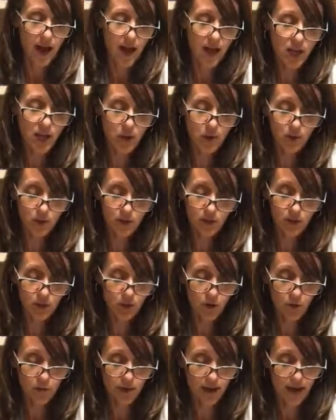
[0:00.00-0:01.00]
and you will
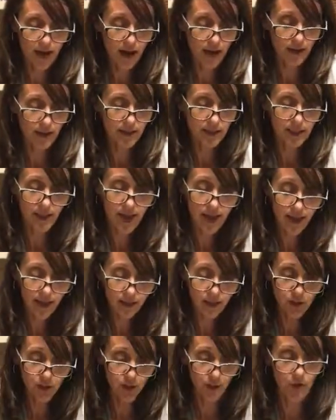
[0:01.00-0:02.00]
determine how to
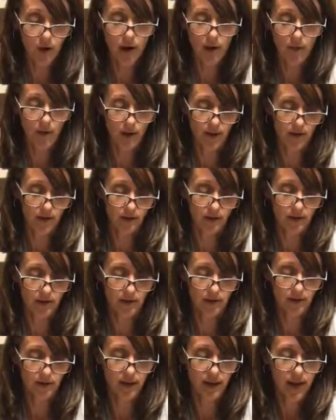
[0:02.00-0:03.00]
test your
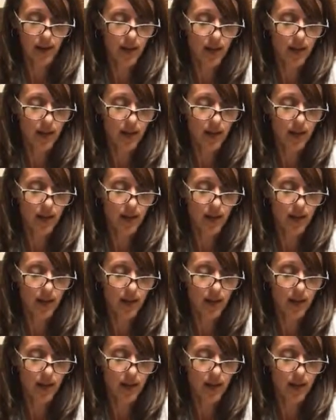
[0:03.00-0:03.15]
hypothesis.